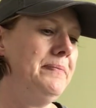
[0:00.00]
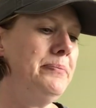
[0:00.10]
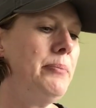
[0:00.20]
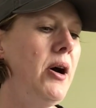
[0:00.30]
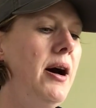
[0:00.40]

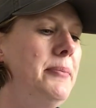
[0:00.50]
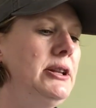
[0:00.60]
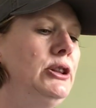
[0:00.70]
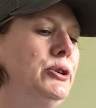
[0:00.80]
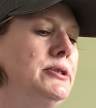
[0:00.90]
Mohammed
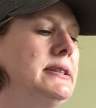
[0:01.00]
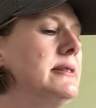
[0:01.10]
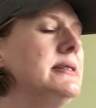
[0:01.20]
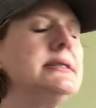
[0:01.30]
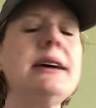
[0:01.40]

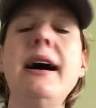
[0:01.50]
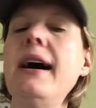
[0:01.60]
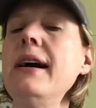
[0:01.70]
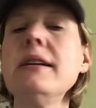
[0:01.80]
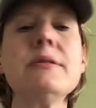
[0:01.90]
loosened the
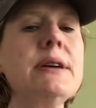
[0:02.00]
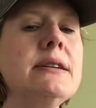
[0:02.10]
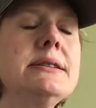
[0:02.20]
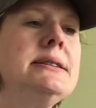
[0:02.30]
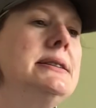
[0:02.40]
tie
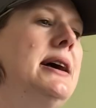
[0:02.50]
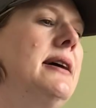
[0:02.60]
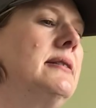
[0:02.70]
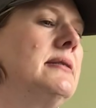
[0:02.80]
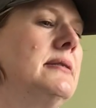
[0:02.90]
around his neck.